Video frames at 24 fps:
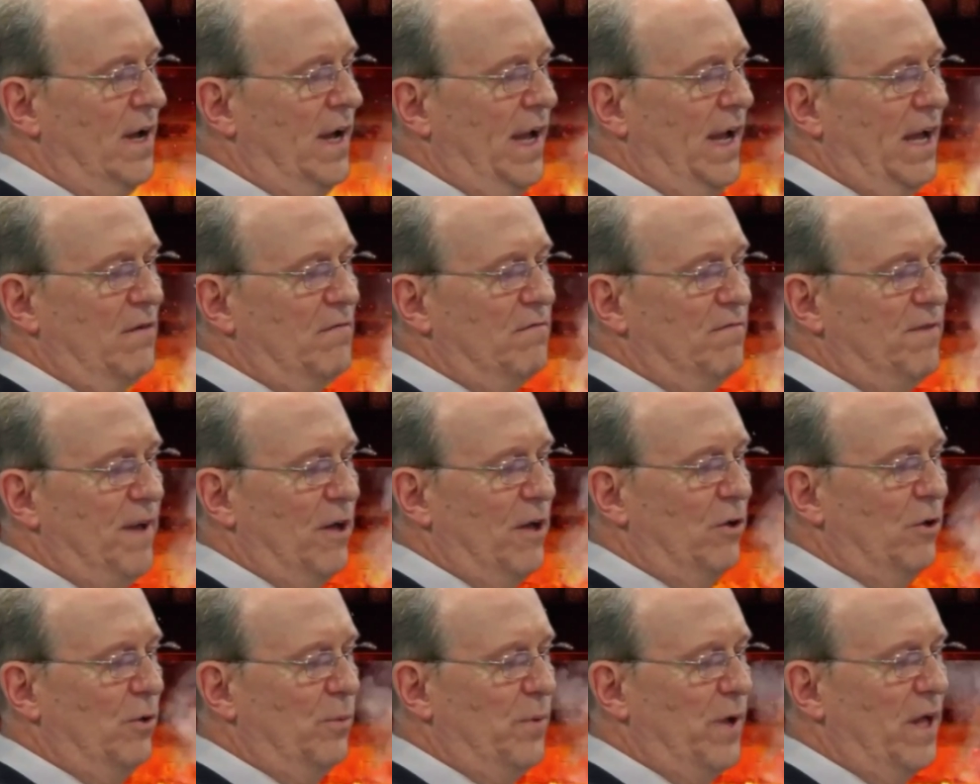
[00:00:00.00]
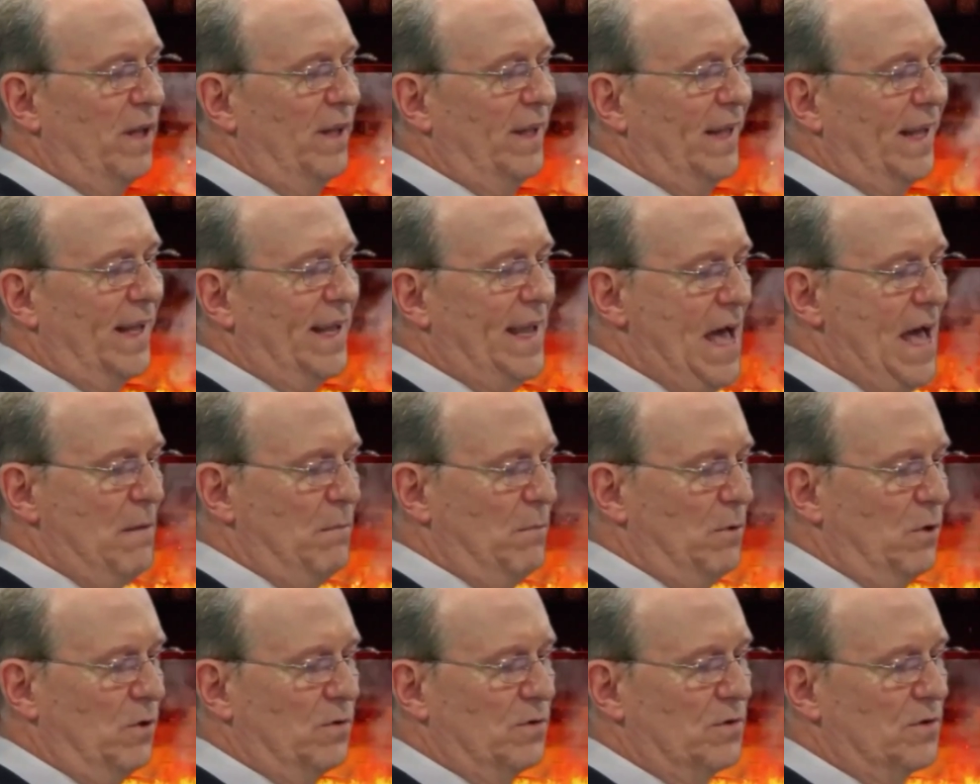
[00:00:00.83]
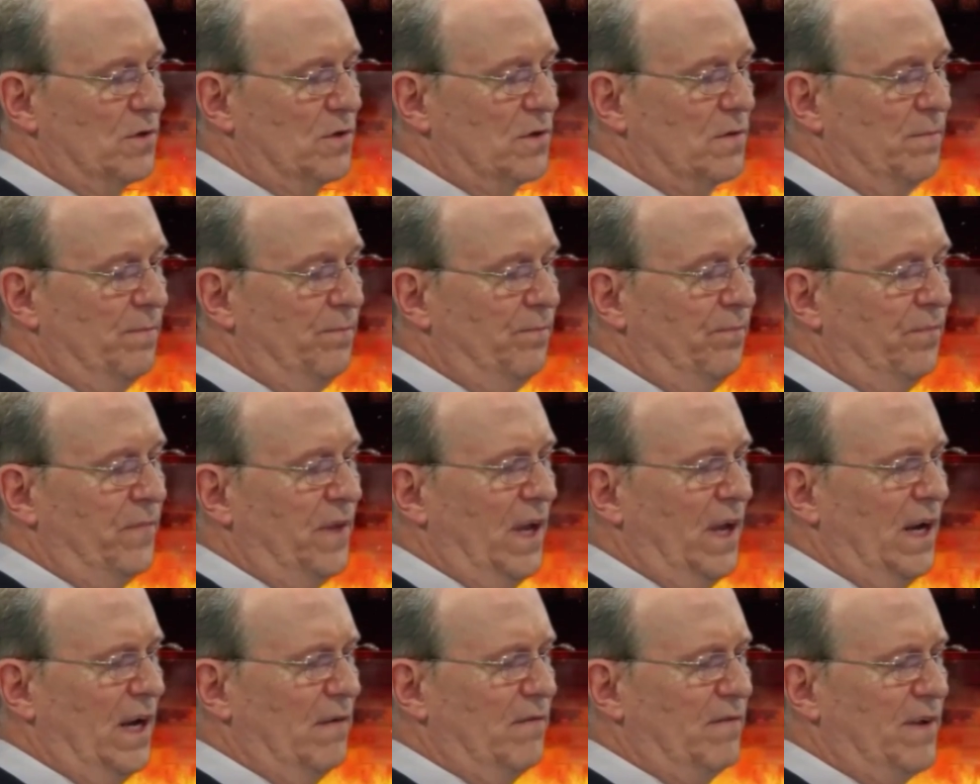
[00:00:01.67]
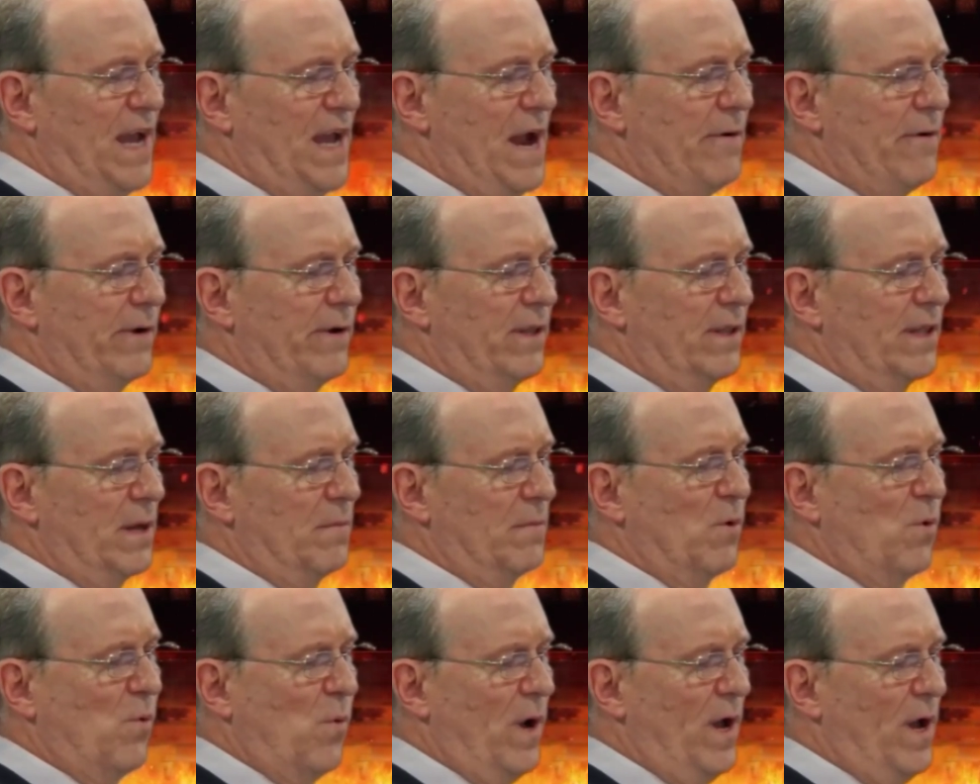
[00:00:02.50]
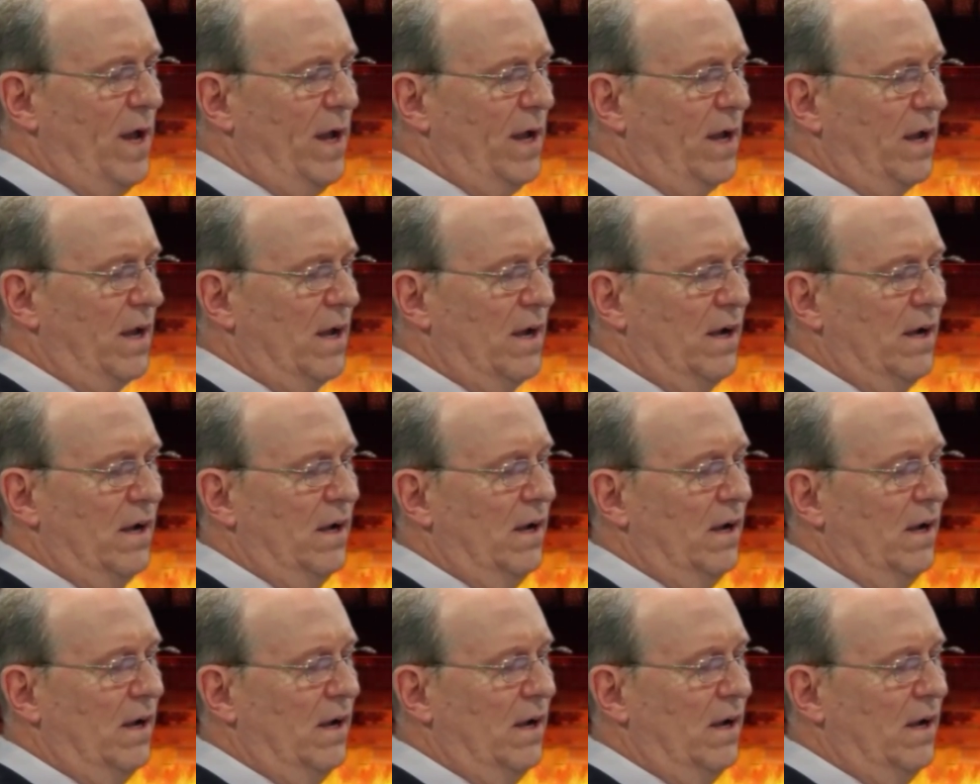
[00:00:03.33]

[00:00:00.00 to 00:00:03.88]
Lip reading: and fell upon the camels, and have carried them away.